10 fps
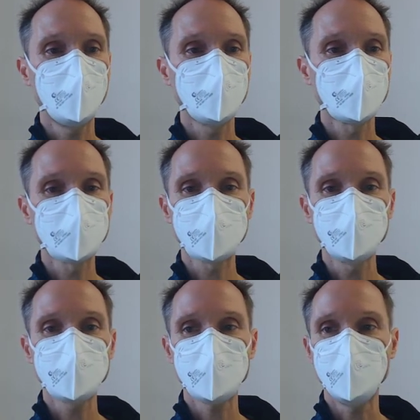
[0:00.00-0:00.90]

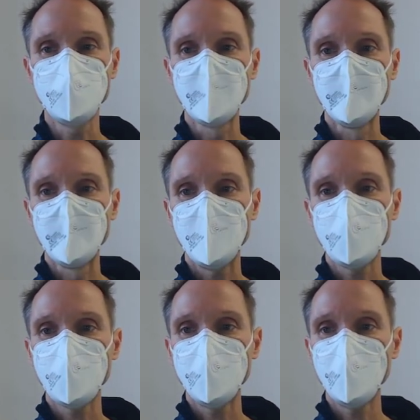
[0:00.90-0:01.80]
results in. If
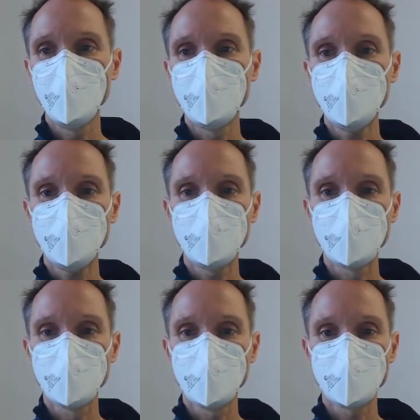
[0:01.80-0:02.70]
I open up
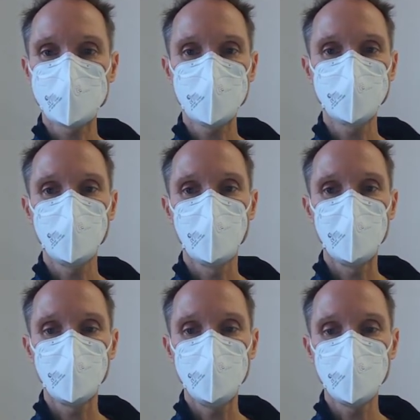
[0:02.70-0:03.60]
the resulting
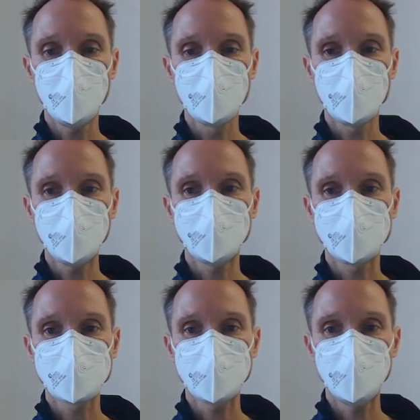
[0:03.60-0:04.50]
window here on the right-hand
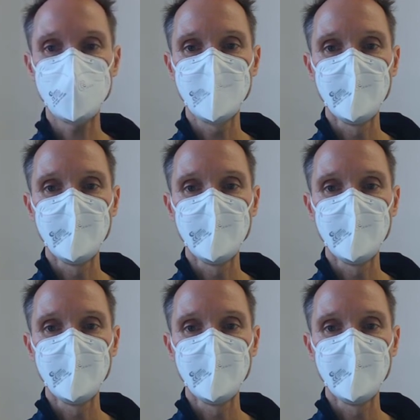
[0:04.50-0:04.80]
side,